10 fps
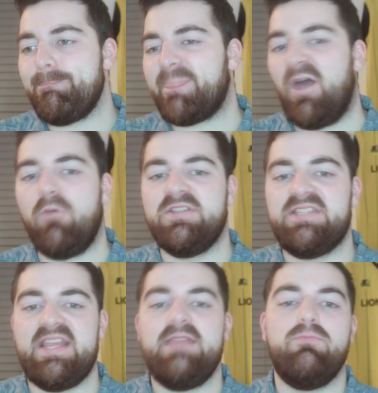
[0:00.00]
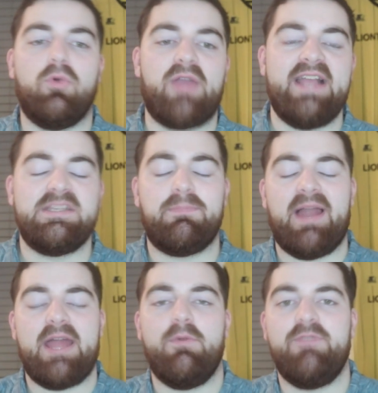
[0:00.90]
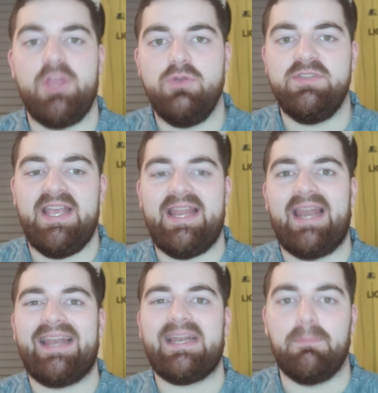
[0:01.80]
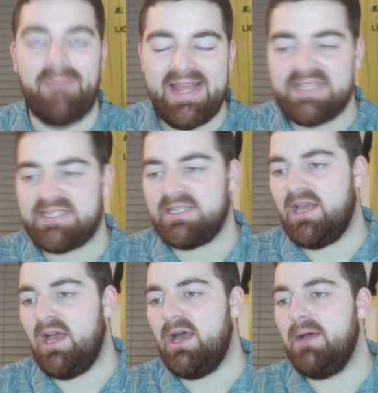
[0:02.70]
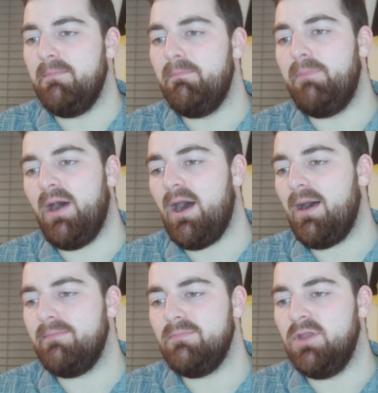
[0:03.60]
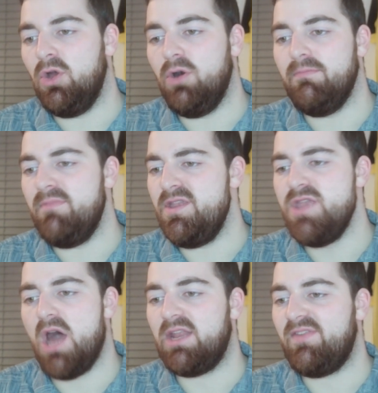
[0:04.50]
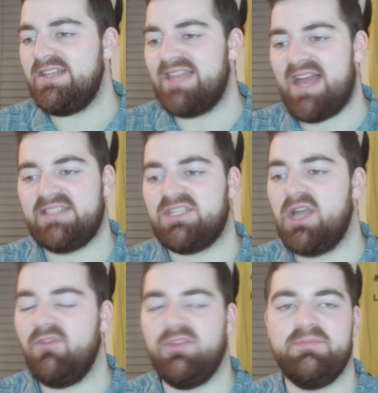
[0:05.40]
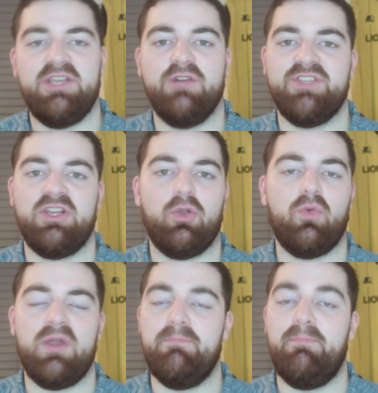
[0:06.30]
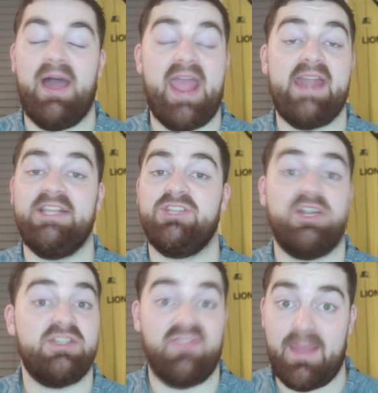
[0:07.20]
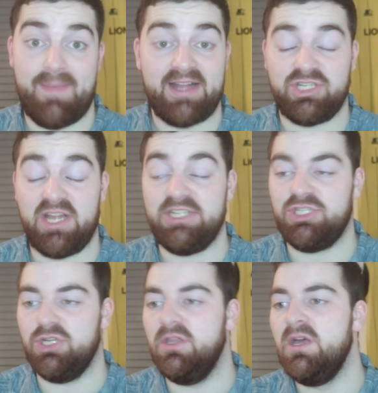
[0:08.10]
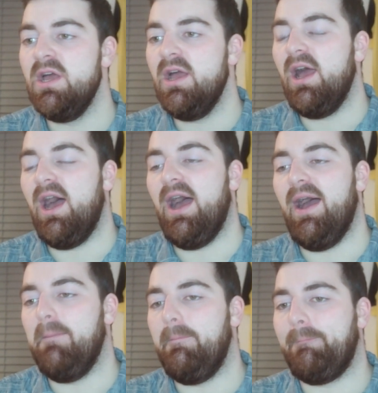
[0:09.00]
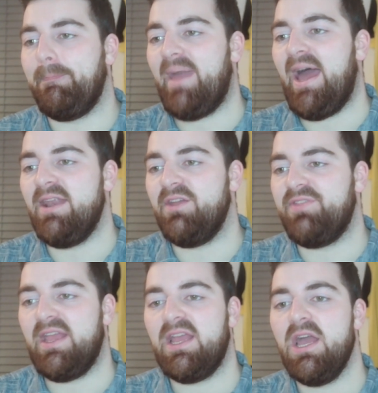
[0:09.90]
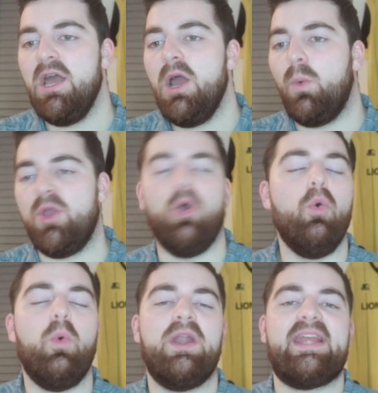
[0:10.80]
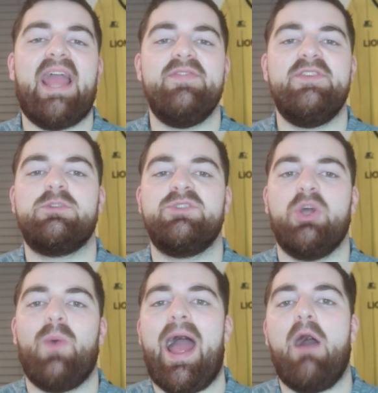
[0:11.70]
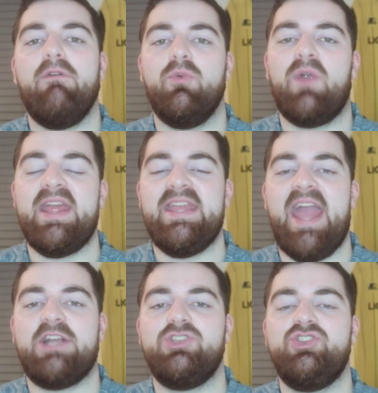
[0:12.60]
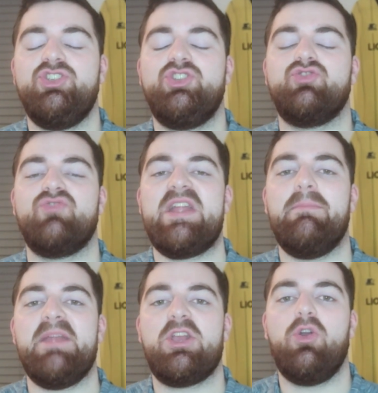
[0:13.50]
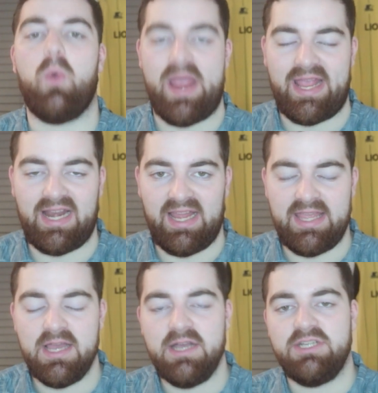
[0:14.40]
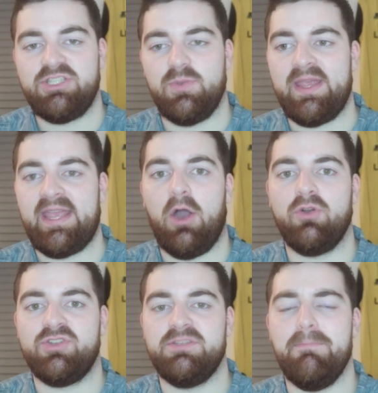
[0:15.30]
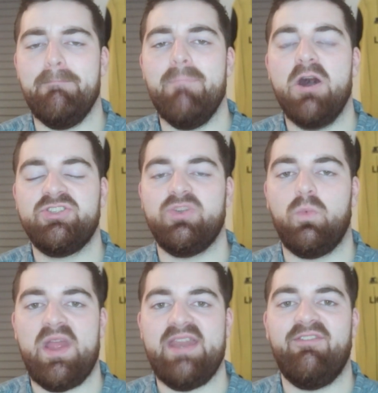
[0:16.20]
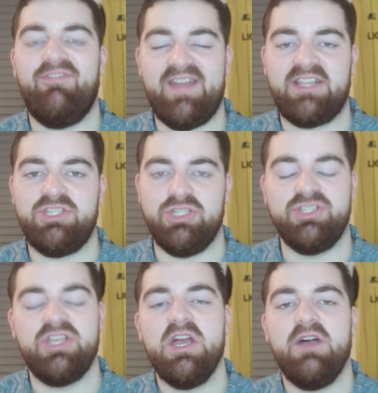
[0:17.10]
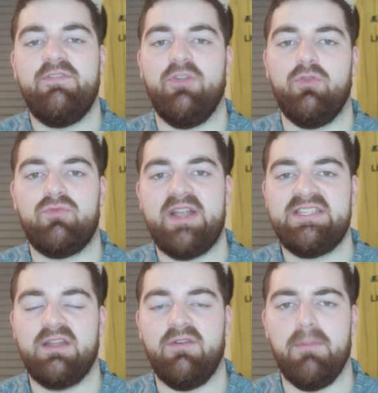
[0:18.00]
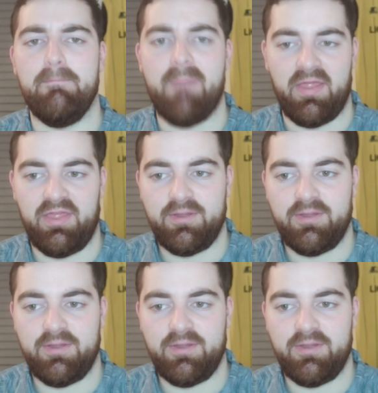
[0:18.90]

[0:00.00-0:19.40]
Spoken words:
Obviously, we'll get into player reviews in a little bit, but look, none of these lads cover themselves in glory by any stretch of the imagination. And I think we all want to get this result out of the way extremely quickly so we can get onto some must-win fixtures for the rest of the month.